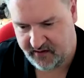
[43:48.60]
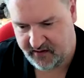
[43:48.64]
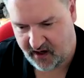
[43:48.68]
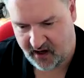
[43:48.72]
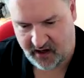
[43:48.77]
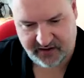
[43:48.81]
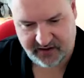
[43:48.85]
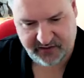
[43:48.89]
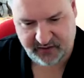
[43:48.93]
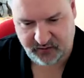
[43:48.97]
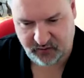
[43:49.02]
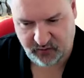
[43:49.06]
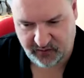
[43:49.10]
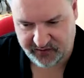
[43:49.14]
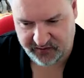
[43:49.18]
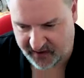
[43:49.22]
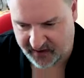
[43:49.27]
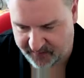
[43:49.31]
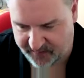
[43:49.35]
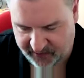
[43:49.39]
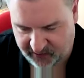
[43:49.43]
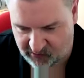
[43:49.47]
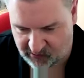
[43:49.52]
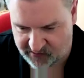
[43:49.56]
hustle or
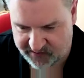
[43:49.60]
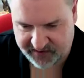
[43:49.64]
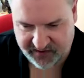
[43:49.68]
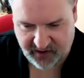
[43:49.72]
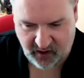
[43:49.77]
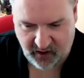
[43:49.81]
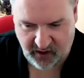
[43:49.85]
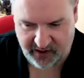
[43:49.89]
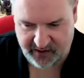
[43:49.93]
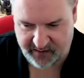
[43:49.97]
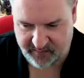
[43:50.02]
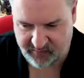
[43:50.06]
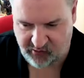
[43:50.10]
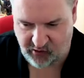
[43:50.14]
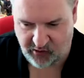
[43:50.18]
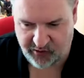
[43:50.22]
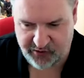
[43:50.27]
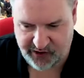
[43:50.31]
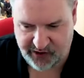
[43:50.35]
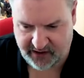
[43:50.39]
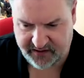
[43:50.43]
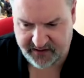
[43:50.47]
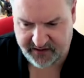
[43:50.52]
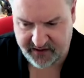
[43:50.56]
something or a side
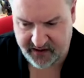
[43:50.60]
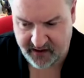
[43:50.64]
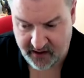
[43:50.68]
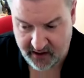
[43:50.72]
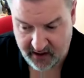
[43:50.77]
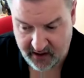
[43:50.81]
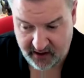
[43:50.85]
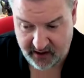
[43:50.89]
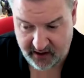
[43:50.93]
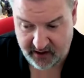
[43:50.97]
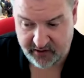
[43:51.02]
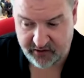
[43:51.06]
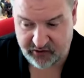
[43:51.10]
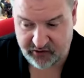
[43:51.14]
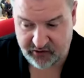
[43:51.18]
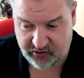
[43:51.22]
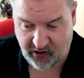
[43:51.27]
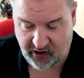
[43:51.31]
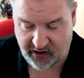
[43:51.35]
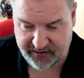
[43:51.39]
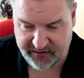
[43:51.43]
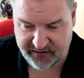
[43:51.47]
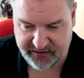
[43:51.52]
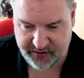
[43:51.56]
project,
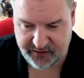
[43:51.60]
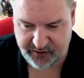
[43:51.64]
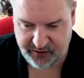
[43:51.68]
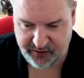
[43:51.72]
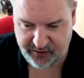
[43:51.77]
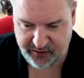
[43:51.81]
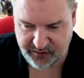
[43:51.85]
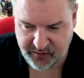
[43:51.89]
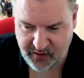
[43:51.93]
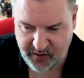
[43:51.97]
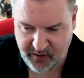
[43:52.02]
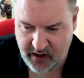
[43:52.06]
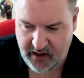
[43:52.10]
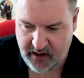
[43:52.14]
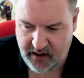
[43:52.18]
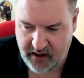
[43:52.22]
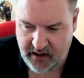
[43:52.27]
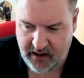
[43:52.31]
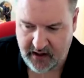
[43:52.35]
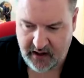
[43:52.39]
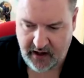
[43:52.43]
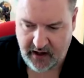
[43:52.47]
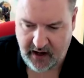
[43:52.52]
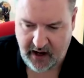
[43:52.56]
trying to
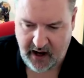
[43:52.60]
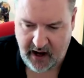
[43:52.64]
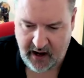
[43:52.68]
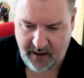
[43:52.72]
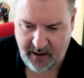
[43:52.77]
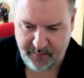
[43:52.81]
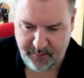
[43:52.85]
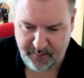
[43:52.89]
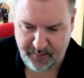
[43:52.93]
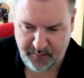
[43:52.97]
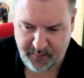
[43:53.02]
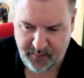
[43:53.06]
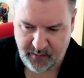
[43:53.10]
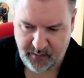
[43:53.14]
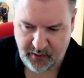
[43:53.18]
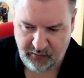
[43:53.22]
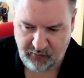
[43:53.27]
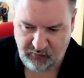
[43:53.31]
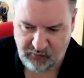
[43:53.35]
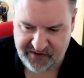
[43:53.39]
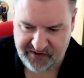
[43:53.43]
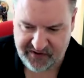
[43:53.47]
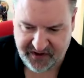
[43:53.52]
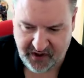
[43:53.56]
um,
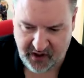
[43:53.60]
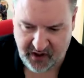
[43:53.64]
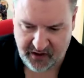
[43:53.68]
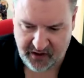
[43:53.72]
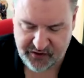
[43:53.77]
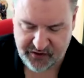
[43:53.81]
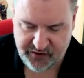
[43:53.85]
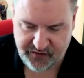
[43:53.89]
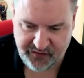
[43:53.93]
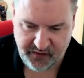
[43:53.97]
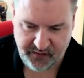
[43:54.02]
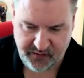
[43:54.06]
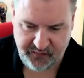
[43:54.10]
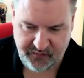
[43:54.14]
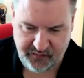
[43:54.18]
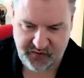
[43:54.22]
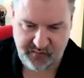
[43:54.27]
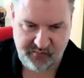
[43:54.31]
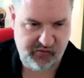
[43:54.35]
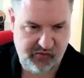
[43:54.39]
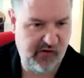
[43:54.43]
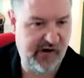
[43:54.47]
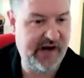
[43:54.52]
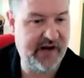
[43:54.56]
research the
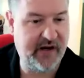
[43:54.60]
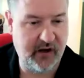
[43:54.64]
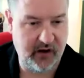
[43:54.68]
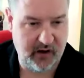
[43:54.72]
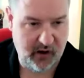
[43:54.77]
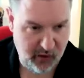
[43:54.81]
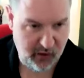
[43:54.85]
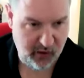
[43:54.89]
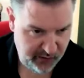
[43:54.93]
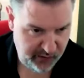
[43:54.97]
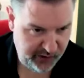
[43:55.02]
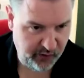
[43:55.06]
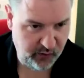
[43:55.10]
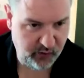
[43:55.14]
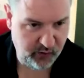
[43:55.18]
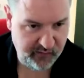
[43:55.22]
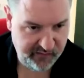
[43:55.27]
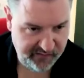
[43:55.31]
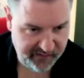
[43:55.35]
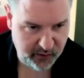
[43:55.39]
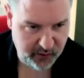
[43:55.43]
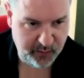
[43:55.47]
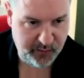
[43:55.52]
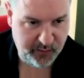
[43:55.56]
pre-colonial
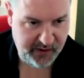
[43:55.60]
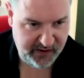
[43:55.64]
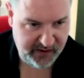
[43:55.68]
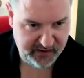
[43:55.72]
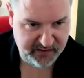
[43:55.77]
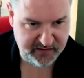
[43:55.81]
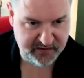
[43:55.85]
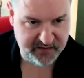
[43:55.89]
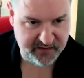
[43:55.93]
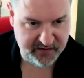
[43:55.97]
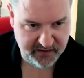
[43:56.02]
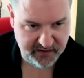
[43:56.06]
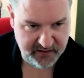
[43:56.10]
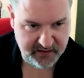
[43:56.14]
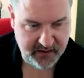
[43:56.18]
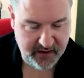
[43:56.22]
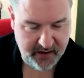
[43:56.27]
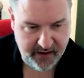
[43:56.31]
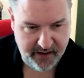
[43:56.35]
Philippines.